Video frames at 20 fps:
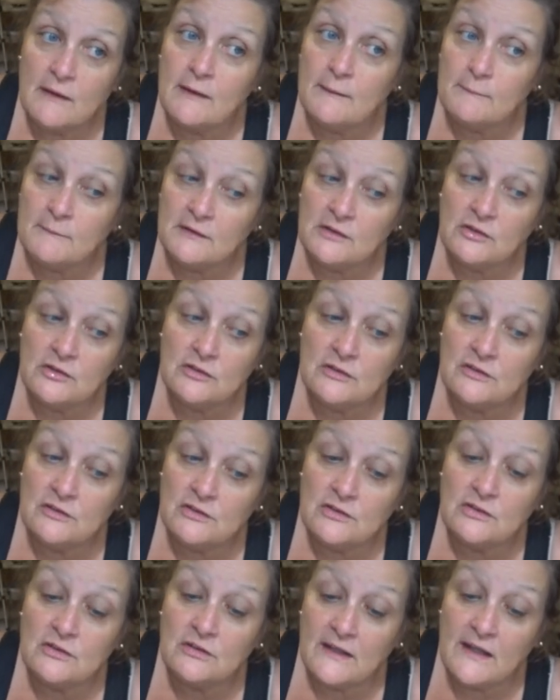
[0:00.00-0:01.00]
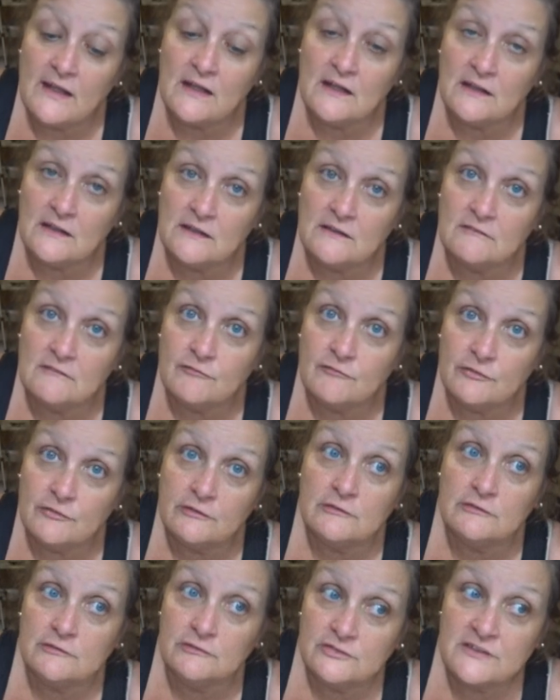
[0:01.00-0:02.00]
I'm a good candidate
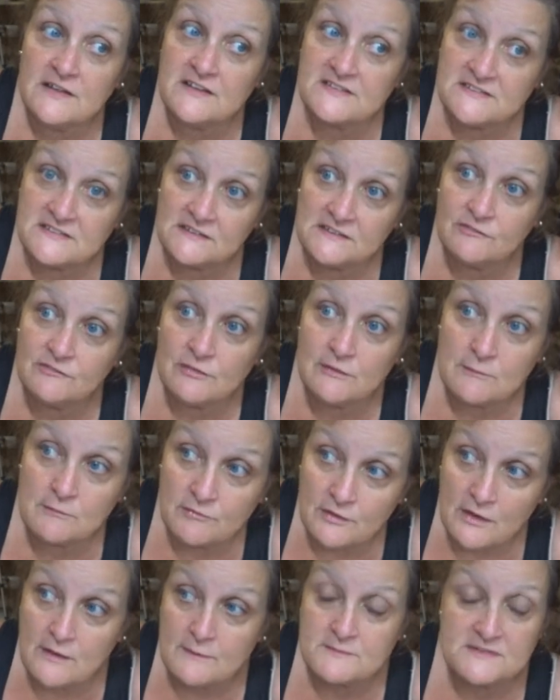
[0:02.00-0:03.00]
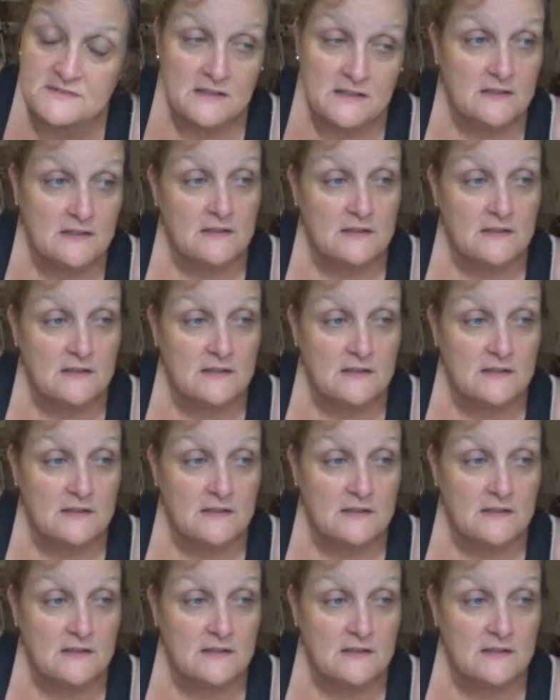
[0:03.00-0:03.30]
for testing flip-flops.